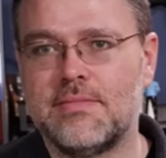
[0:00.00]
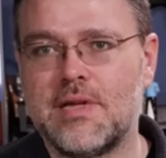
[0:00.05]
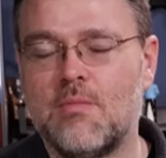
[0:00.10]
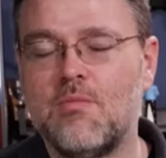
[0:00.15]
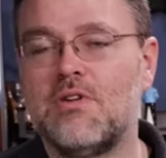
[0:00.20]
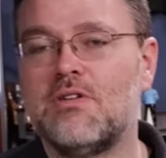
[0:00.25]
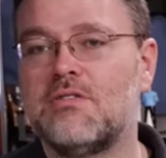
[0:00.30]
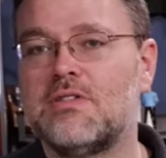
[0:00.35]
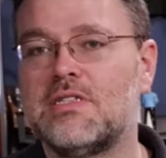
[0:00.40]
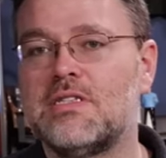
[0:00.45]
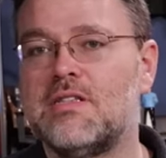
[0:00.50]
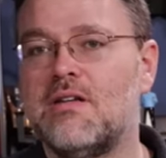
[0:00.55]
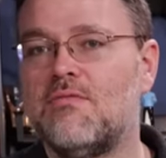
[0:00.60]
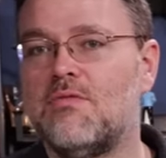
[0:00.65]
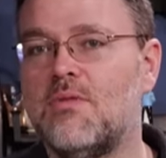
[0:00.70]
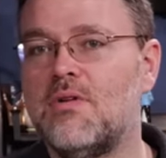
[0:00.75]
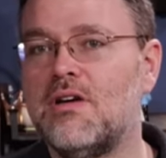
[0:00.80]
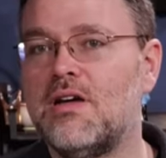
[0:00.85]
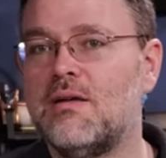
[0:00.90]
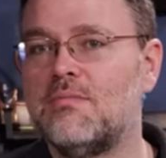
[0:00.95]
I'm Wendell. This is
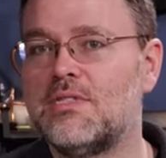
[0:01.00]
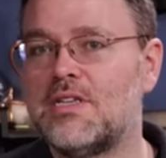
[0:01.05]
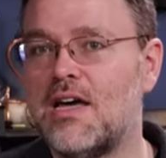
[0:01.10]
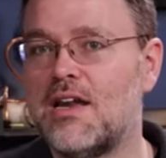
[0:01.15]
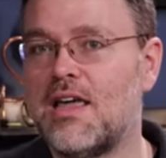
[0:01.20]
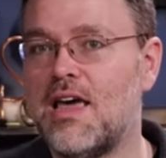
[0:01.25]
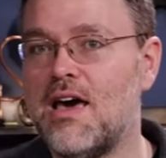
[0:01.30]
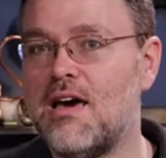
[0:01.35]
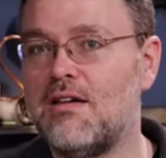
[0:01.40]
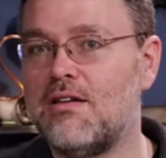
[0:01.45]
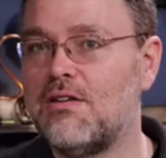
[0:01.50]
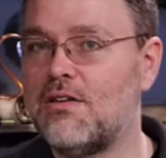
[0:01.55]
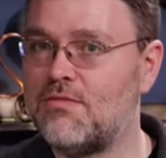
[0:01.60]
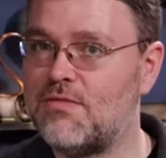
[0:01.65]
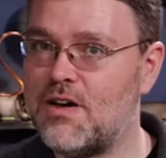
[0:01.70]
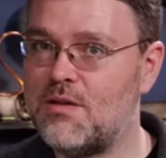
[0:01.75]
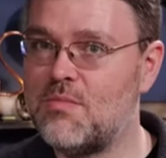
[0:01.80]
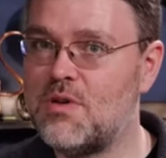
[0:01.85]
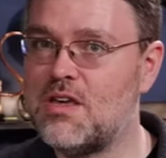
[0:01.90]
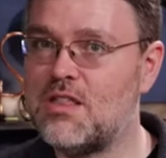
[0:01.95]
Level One. I'm signing out. and You can
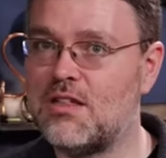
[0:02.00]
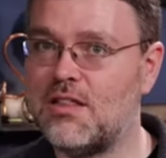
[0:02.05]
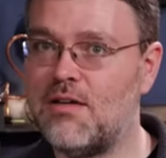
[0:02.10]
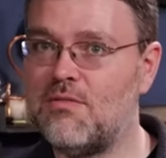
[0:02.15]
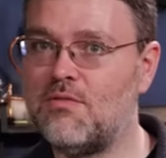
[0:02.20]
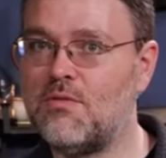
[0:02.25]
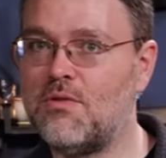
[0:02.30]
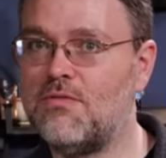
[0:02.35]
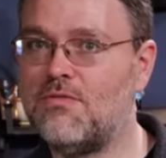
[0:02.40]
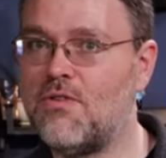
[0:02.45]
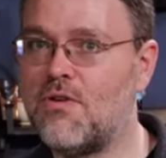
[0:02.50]
find me in the Level One